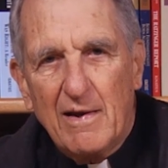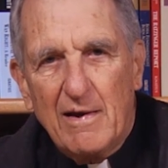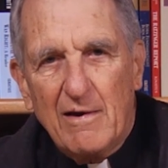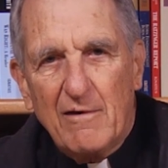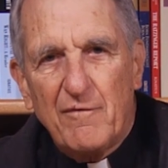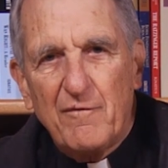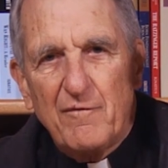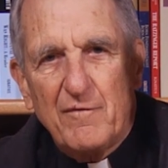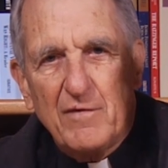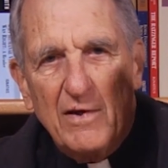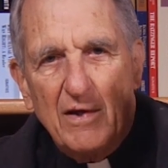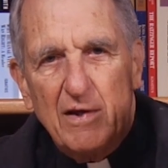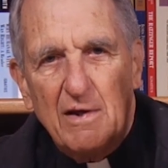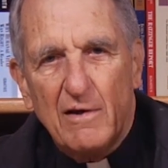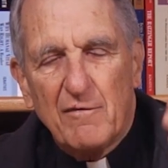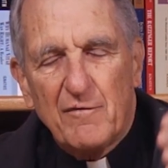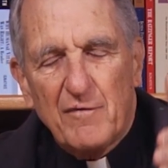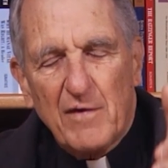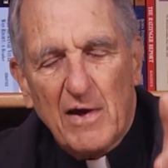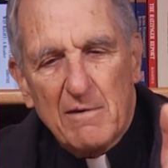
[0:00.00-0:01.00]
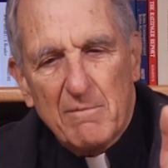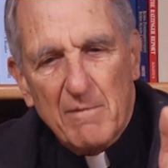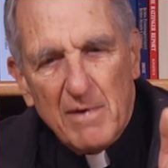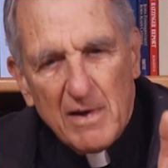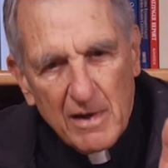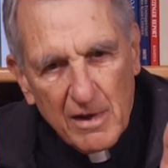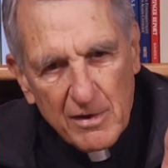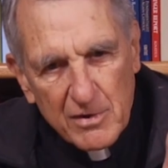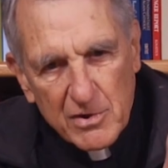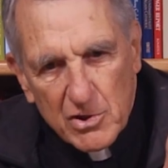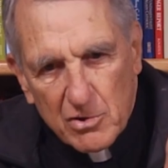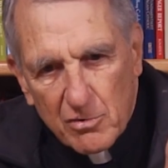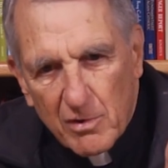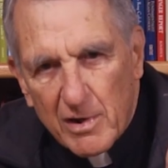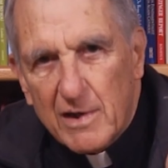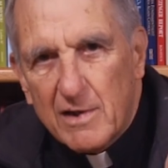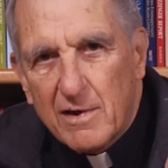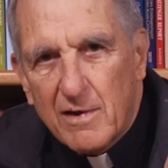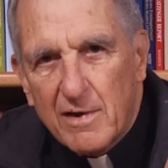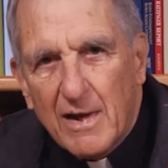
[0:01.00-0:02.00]
If they'd made it
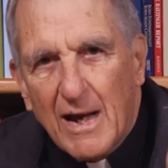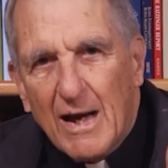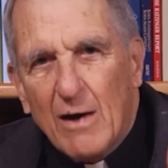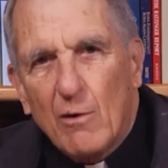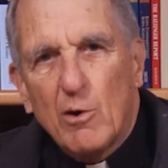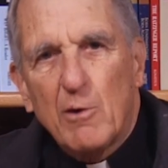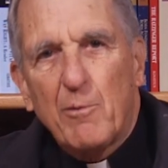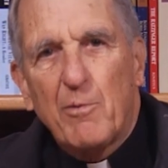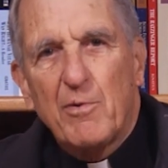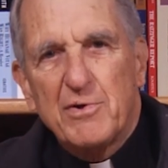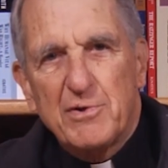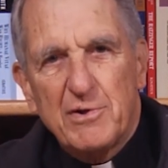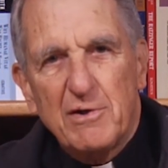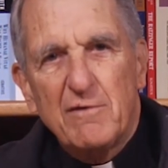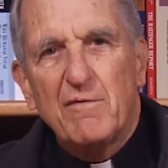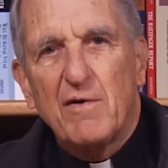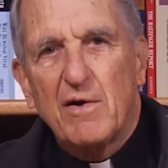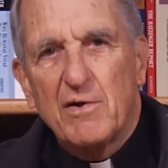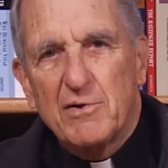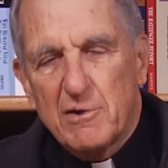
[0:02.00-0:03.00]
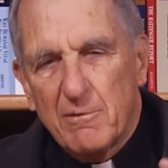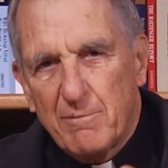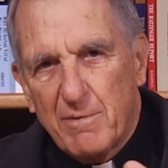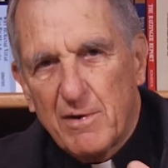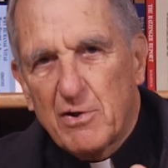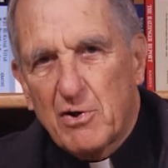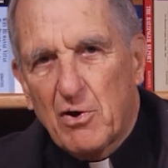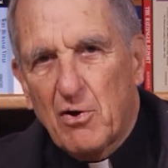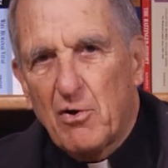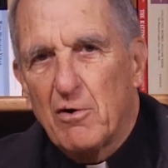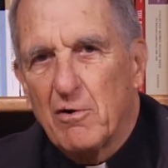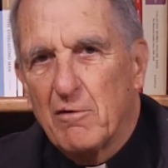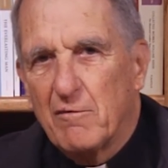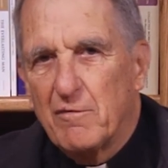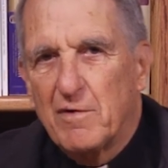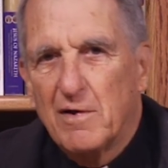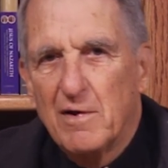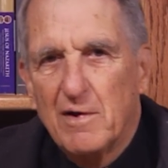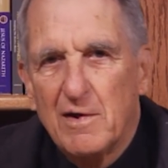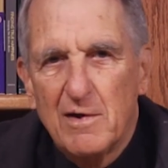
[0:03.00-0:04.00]
straight, the eye would have perceived it as a bit
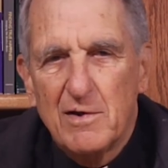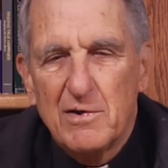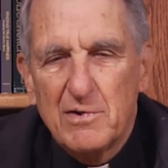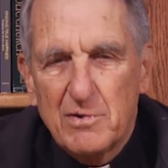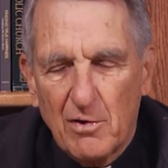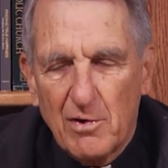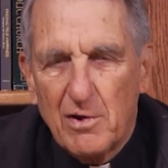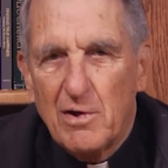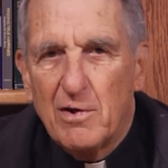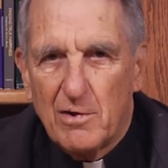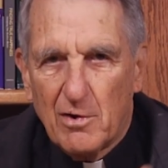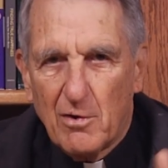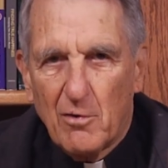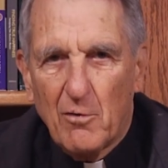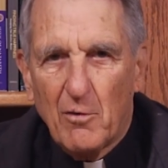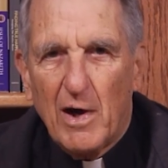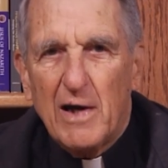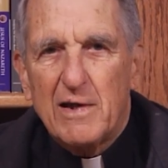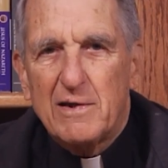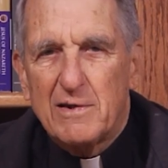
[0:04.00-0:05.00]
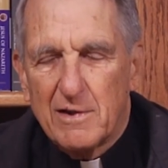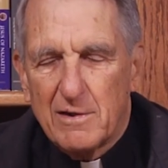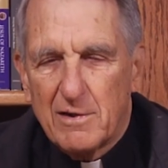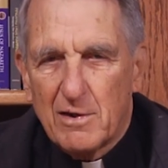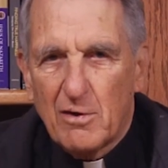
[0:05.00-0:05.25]
curved. So you're right that